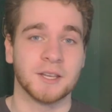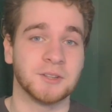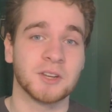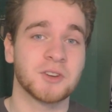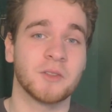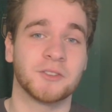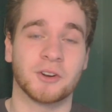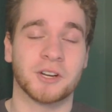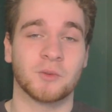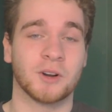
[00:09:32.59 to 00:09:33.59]
He does all the
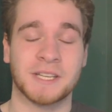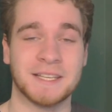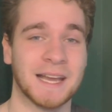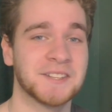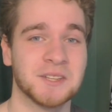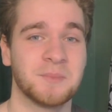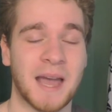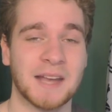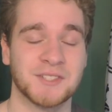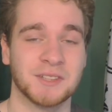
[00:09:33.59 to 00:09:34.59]
dirty work, he gets in
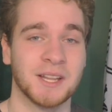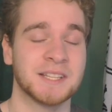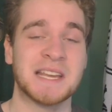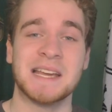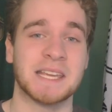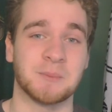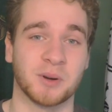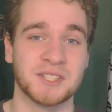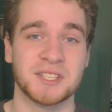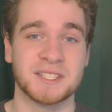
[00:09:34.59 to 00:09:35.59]
passing lanes, he
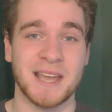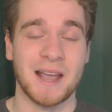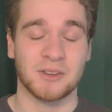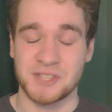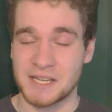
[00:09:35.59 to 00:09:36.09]
puts in tackles.